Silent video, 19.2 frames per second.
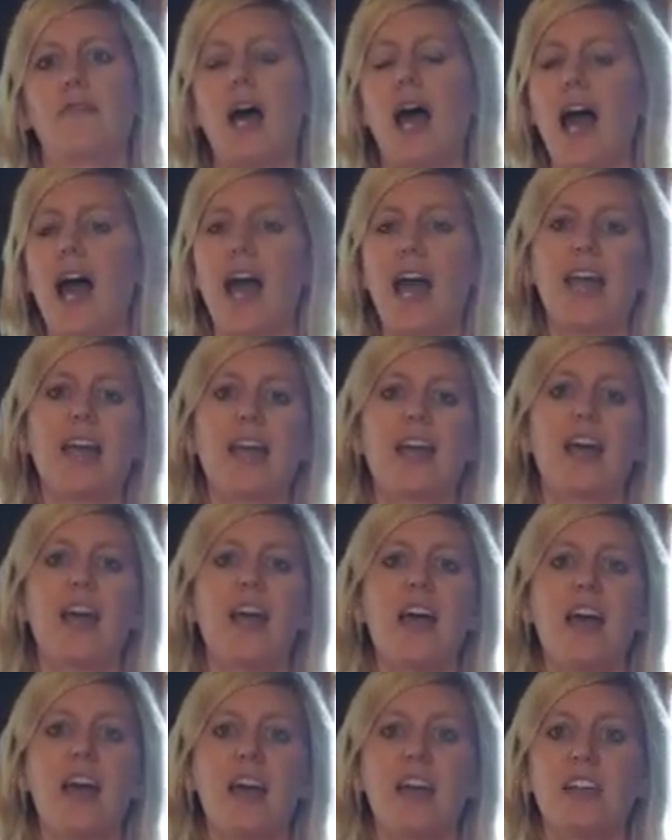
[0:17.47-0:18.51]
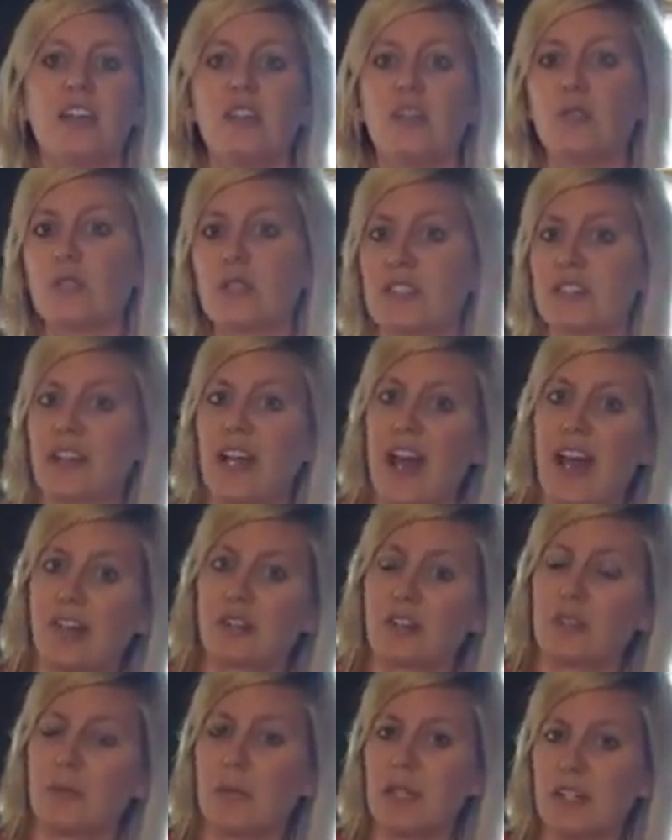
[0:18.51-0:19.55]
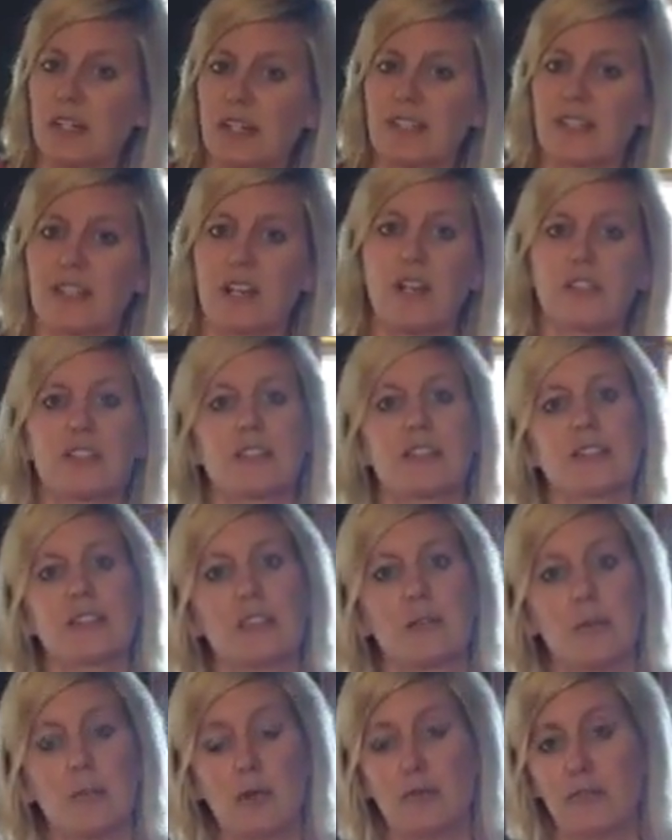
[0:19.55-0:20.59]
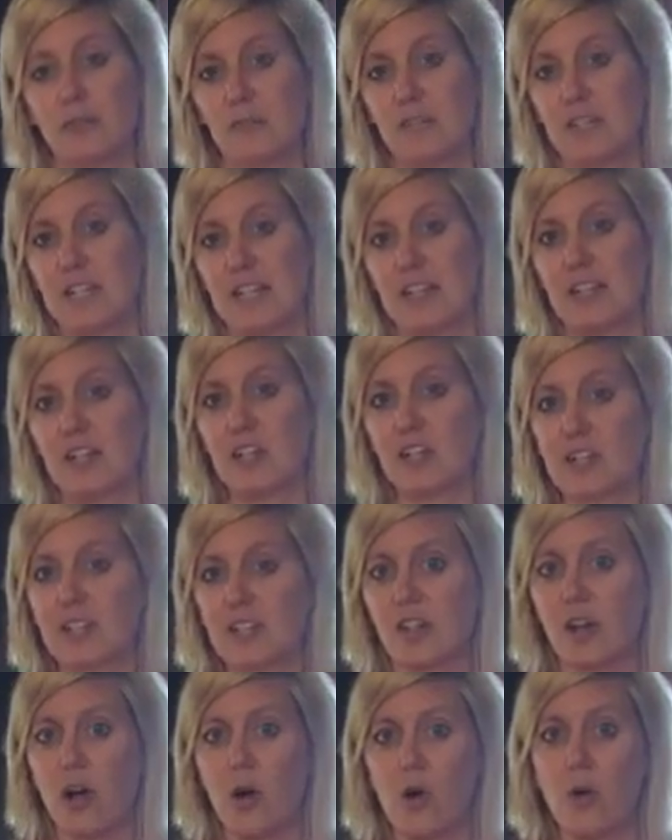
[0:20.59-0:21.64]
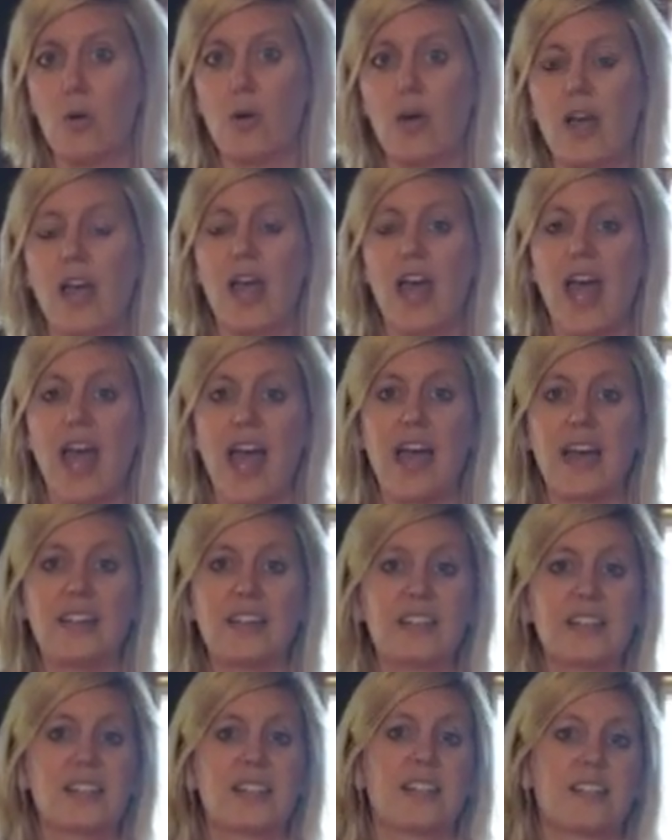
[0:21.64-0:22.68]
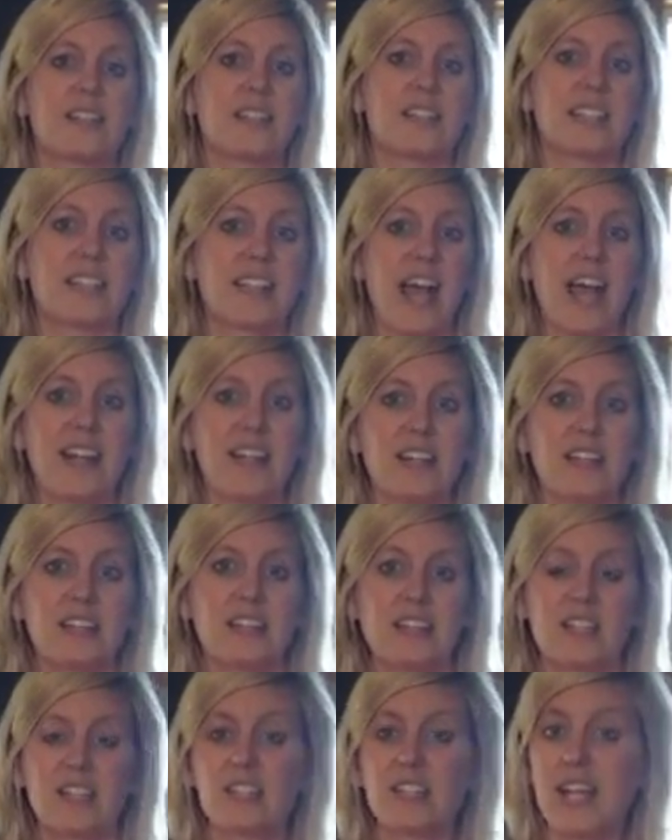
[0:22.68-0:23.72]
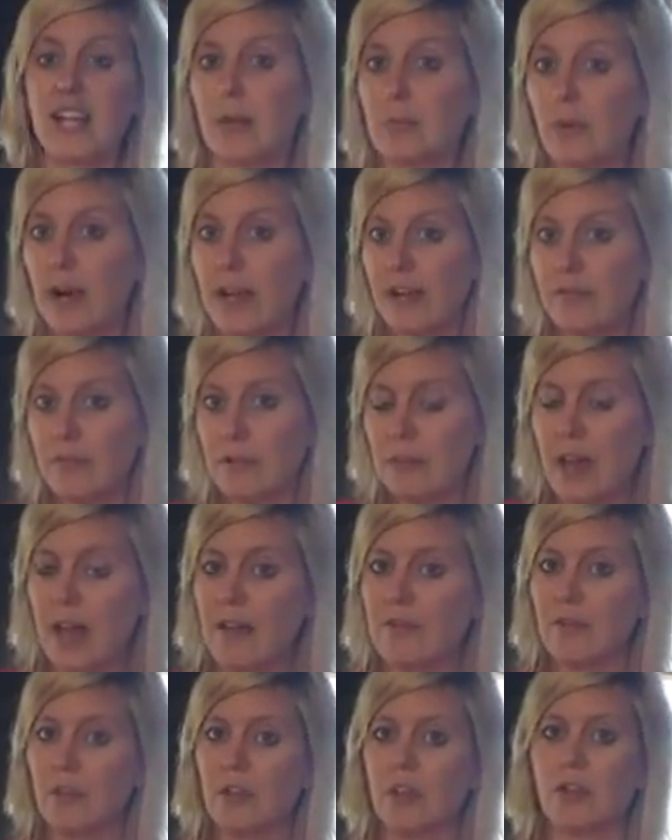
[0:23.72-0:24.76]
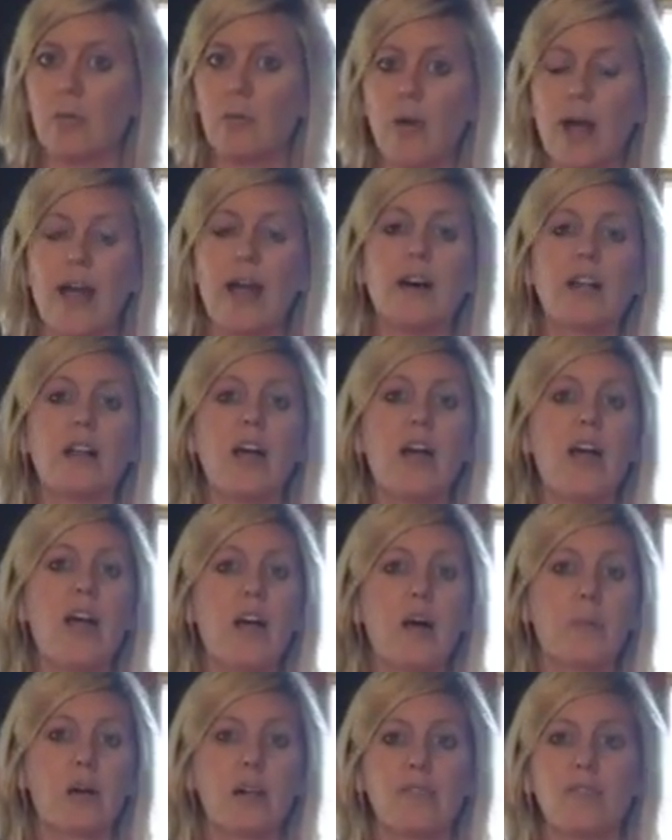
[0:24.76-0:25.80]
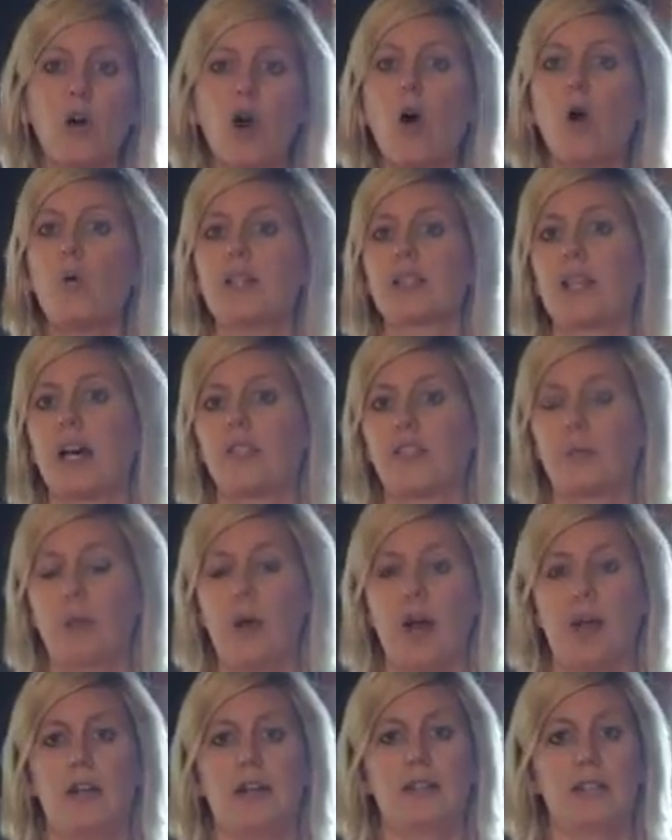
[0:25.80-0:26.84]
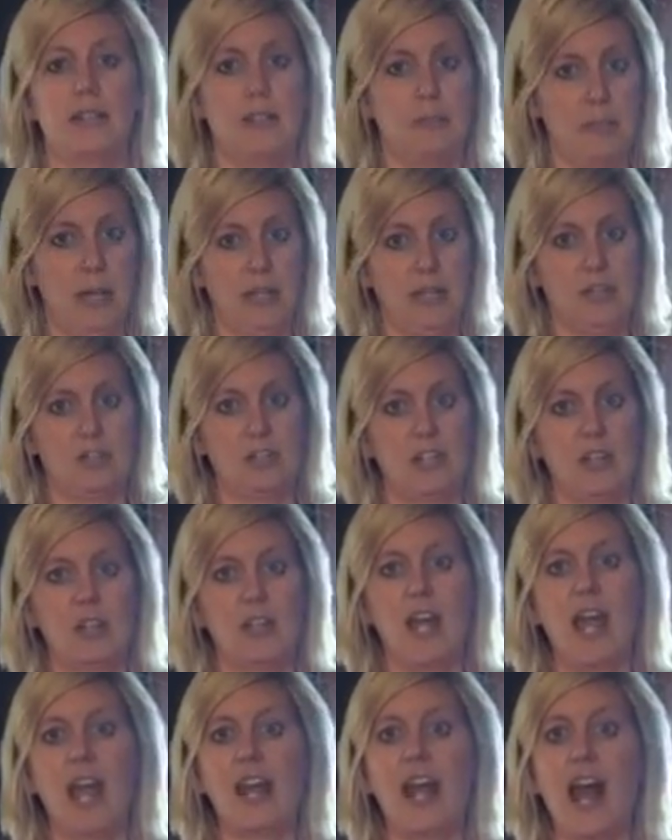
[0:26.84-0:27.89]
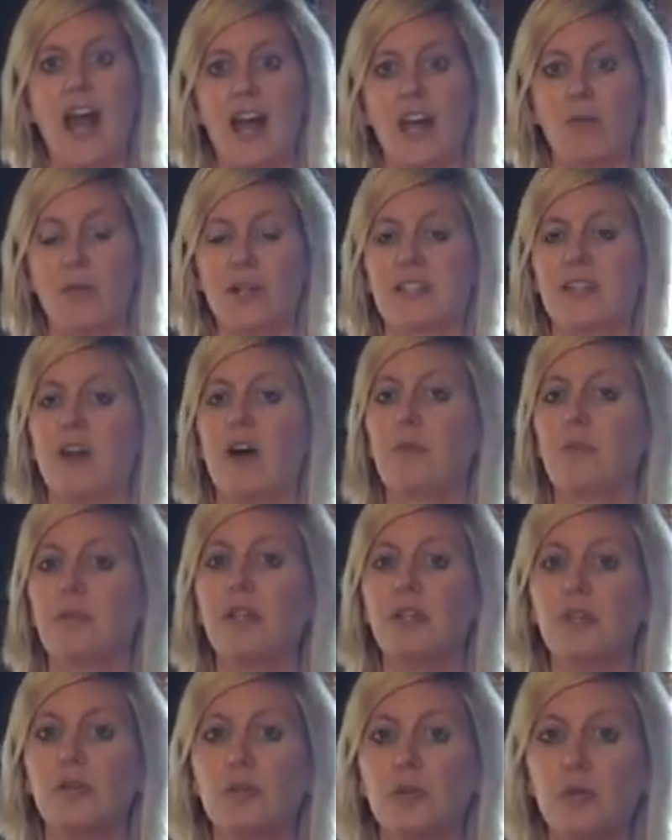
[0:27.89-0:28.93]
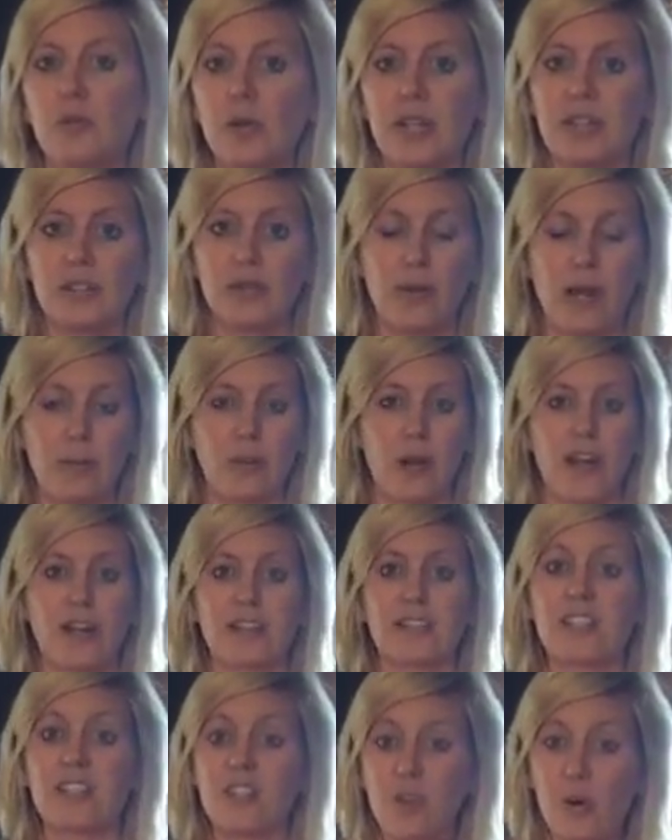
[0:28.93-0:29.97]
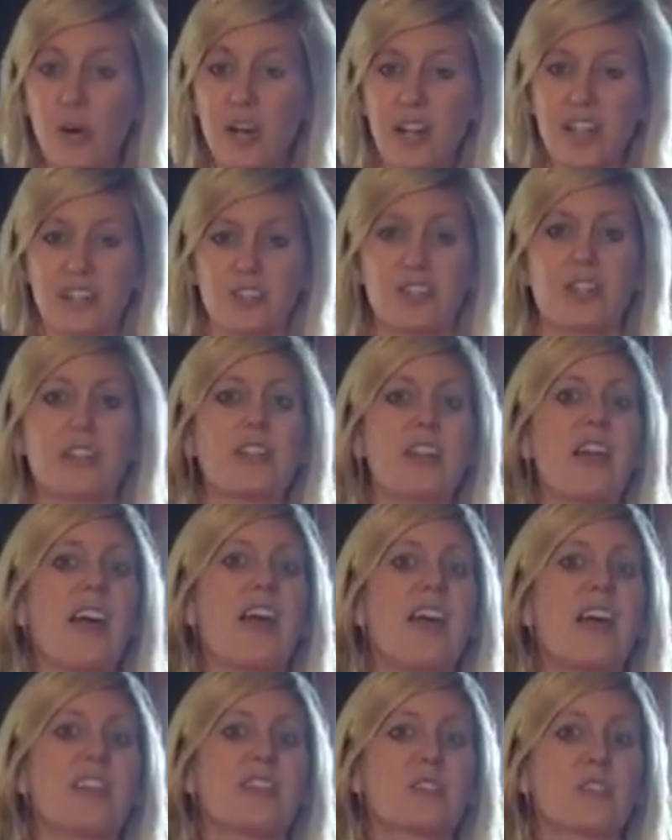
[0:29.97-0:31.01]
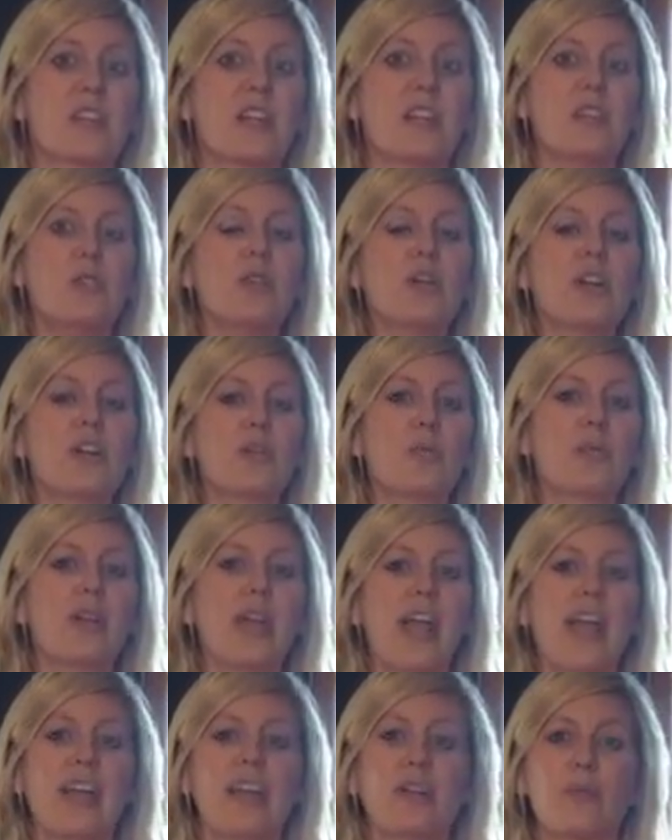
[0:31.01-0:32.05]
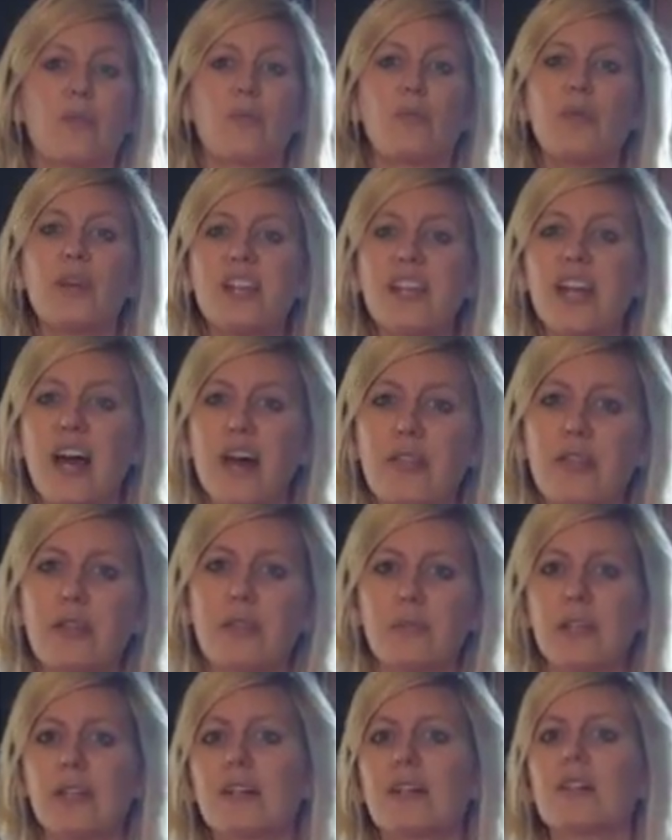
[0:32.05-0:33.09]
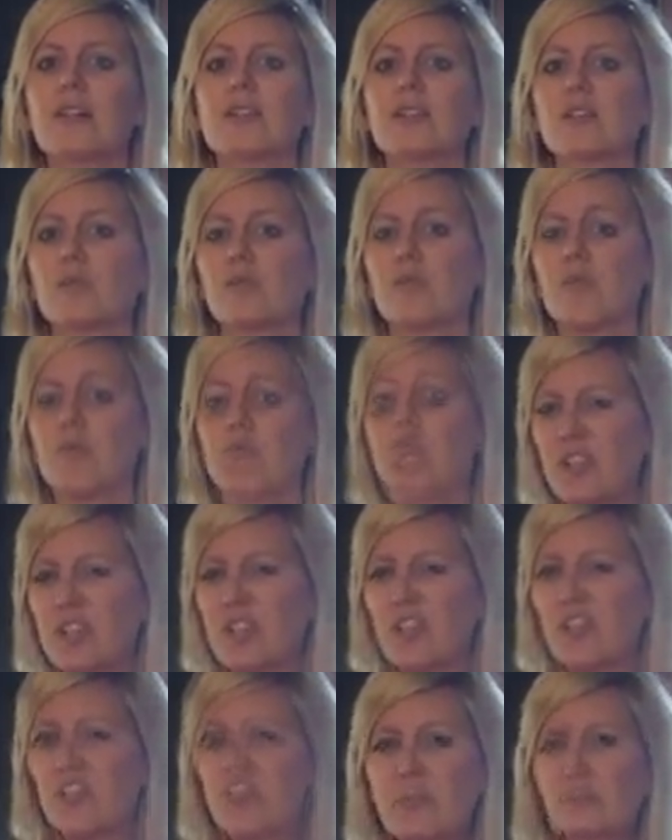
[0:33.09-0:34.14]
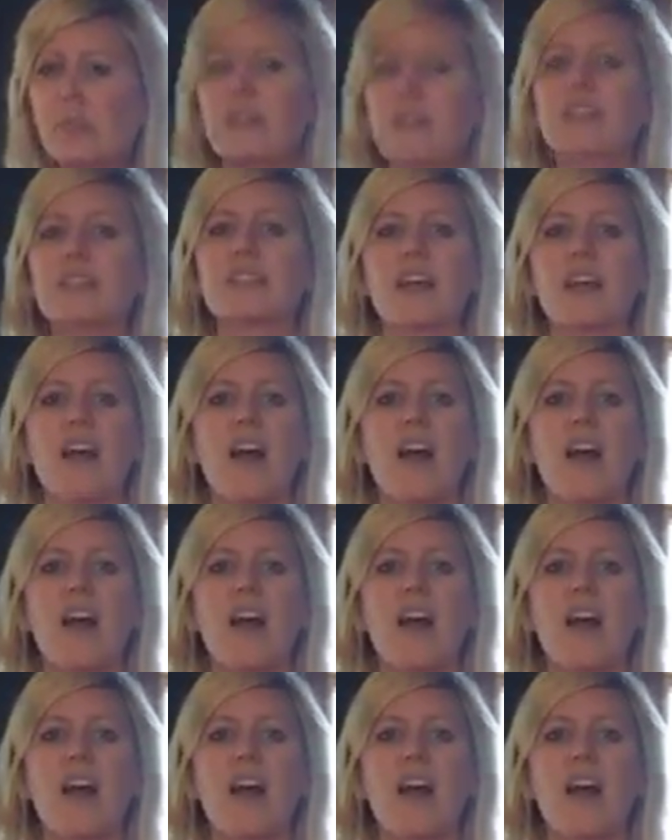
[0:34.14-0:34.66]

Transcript: I used to actually be a consultant about 15 years ago and decided to take a break from that for a little while, but I've always had their products in my kitchen, and I want to help you get the right products in your kitchen so that you can create really healthy meals, really nourishing meals,